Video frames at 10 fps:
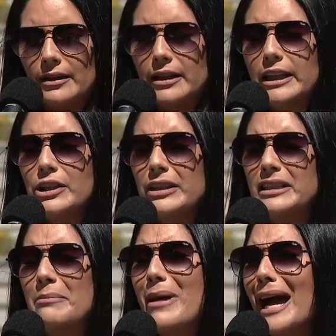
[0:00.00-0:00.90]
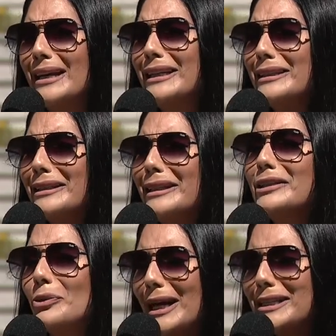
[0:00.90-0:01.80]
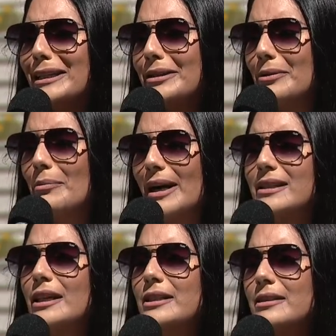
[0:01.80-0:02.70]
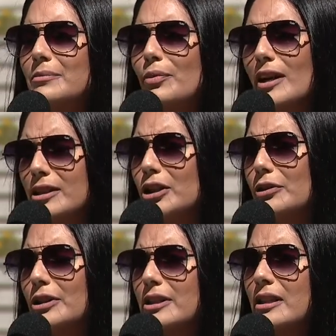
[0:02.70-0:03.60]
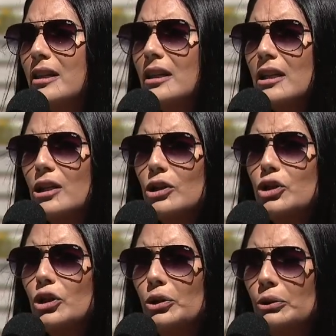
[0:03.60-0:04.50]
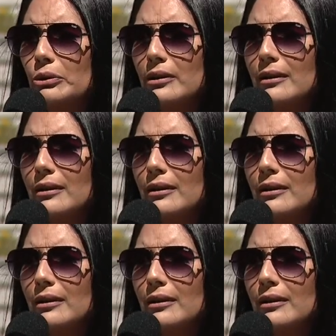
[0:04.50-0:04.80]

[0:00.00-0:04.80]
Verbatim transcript: he, demand, he, he directed my son's prosecutors to